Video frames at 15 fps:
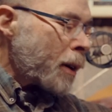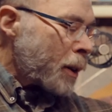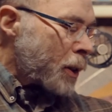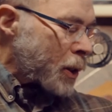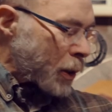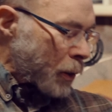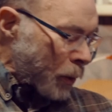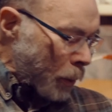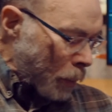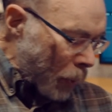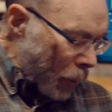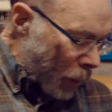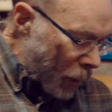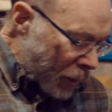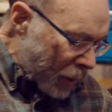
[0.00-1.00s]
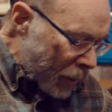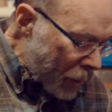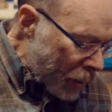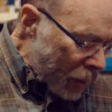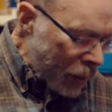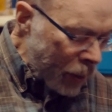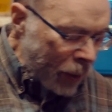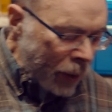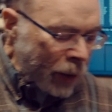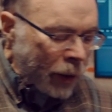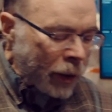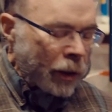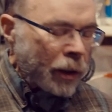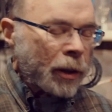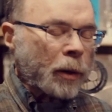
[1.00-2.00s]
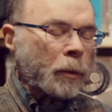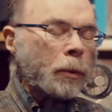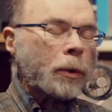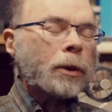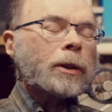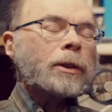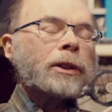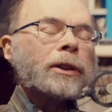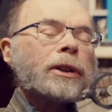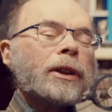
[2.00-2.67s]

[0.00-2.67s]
so the world the world